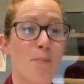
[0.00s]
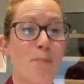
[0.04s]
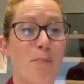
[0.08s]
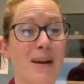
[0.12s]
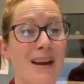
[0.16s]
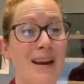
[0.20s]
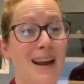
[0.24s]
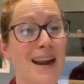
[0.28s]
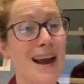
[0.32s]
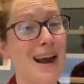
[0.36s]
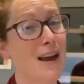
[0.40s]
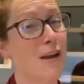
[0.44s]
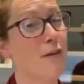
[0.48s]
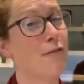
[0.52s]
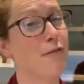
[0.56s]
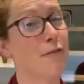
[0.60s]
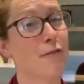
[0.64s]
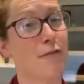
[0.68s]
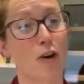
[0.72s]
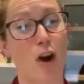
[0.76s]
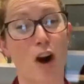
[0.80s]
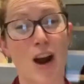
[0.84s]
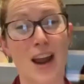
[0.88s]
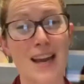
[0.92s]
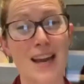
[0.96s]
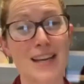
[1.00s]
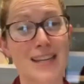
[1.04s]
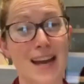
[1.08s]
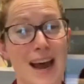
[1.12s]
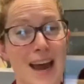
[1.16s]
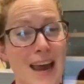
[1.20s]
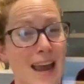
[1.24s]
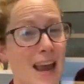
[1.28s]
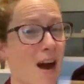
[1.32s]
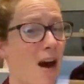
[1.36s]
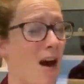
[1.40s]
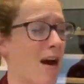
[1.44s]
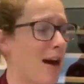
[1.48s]
Black
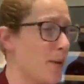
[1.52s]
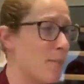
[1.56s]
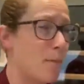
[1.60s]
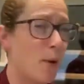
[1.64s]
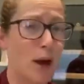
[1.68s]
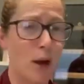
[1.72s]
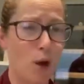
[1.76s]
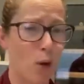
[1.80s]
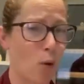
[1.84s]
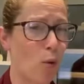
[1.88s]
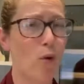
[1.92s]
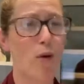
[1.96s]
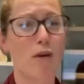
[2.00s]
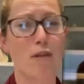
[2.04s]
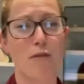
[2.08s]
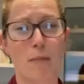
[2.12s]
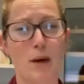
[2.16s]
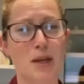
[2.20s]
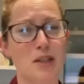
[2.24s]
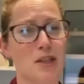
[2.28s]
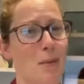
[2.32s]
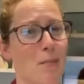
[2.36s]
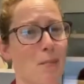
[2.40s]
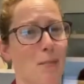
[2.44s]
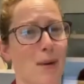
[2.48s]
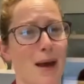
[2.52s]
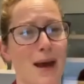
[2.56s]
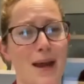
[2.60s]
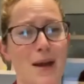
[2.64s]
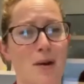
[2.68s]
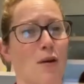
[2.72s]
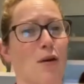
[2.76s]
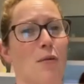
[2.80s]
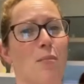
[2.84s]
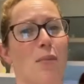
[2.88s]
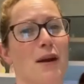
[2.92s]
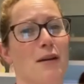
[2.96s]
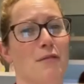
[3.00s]
Friday, I buy all of my champagne
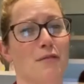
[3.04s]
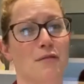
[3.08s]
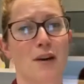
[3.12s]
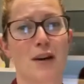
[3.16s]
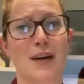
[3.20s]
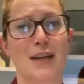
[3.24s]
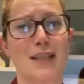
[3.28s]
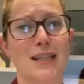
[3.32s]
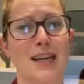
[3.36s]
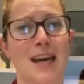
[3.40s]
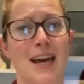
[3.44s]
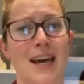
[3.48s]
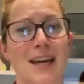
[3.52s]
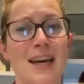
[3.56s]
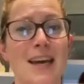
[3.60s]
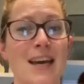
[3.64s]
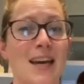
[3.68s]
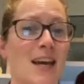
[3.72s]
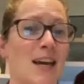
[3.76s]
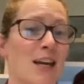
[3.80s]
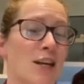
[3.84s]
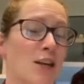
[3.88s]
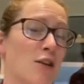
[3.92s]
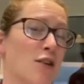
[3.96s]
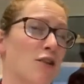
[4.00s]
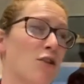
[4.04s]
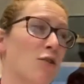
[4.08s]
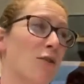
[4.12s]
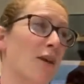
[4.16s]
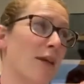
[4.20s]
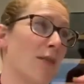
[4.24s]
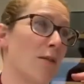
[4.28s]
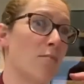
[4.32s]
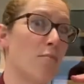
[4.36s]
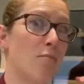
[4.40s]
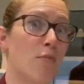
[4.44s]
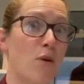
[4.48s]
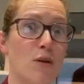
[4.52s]
on a Black Friday because you
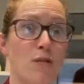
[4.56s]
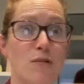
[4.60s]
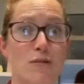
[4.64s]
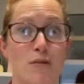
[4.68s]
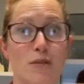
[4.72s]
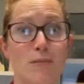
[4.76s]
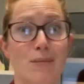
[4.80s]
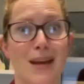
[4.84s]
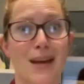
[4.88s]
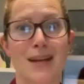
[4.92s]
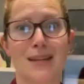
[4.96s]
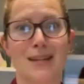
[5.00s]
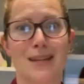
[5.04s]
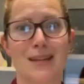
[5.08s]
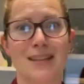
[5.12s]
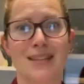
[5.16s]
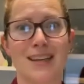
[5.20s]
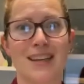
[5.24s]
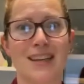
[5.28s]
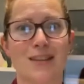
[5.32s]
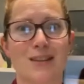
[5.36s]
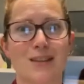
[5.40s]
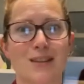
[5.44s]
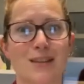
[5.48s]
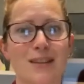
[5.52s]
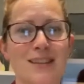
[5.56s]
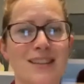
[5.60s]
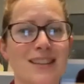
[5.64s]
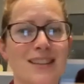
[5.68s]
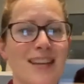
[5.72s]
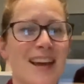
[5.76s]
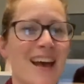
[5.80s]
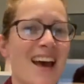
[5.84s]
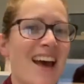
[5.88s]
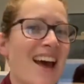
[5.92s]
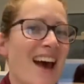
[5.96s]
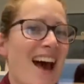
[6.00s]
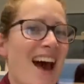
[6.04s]
get the most amazing deals,
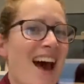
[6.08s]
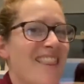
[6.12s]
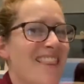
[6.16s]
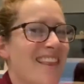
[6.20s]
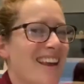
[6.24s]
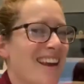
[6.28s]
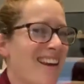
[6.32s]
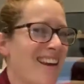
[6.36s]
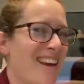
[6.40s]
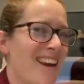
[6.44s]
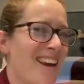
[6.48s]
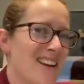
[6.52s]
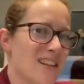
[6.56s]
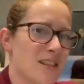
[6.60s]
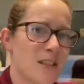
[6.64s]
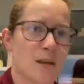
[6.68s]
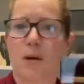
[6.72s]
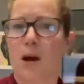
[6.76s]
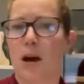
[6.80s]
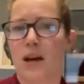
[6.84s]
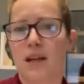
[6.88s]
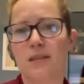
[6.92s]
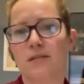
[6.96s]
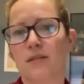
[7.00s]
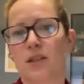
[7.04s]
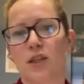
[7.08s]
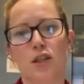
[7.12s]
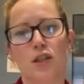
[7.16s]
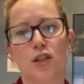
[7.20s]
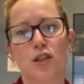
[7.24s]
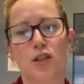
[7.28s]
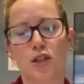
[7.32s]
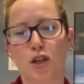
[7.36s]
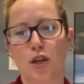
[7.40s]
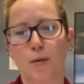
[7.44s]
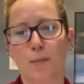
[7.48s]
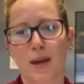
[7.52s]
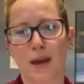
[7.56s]
and then I end up kind of
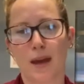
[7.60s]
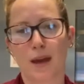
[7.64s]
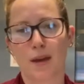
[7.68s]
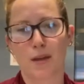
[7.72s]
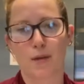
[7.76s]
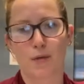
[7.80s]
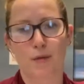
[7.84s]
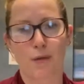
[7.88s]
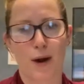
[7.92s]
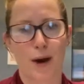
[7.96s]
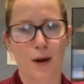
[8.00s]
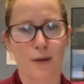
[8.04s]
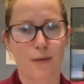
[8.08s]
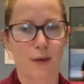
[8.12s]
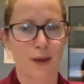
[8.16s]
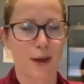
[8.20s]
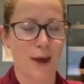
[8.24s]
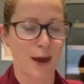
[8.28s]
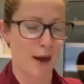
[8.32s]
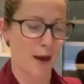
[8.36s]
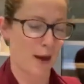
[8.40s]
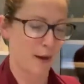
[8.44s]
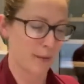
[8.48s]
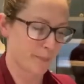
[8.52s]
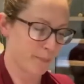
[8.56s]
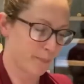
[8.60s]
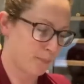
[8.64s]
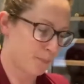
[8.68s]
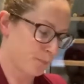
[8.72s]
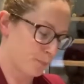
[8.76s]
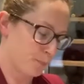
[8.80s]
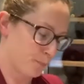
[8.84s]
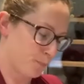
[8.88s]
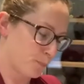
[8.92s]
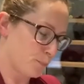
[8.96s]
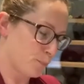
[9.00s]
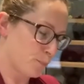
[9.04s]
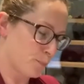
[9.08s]
consuming it throughout the year
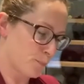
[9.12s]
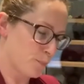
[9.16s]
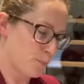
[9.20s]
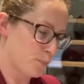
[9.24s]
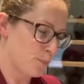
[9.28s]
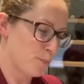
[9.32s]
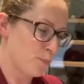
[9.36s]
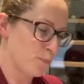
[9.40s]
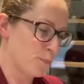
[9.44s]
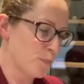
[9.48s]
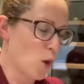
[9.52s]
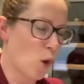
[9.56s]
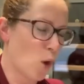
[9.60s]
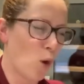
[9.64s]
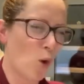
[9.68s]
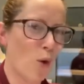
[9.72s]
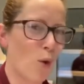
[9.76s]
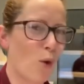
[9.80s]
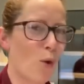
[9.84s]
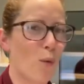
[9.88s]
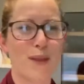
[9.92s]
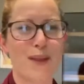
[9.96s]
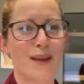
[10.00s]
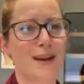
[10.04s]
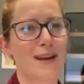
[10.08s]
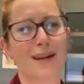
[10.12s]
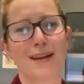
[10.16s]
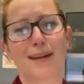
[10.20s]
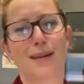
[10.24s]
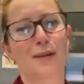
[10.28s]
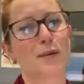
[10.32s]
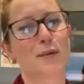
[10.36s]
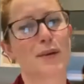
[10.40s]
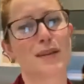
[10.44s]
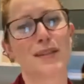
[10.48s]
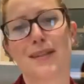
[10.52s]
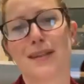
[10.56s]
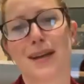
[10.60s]
or within like
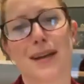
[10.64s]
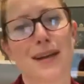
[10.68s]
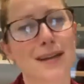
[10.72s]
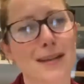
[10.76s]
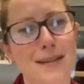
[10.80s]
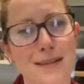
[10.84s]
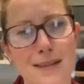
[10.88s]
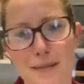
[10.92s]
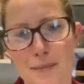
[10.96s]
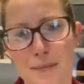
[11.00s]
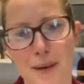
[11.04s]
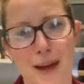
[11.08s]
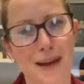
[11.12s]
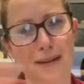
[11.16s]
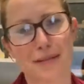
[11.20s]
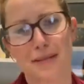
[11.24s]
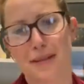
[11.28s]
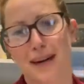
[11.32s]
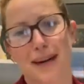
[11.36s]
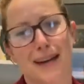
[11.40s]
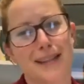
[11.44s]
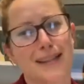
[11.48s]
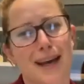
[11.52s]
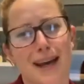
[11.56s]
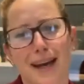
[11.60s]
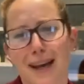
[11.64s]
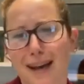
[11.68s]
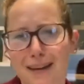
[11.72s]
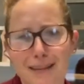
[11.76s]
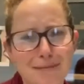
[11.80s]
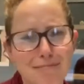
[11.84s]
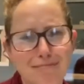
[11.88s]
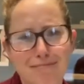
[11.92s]
20 days of Black Friday.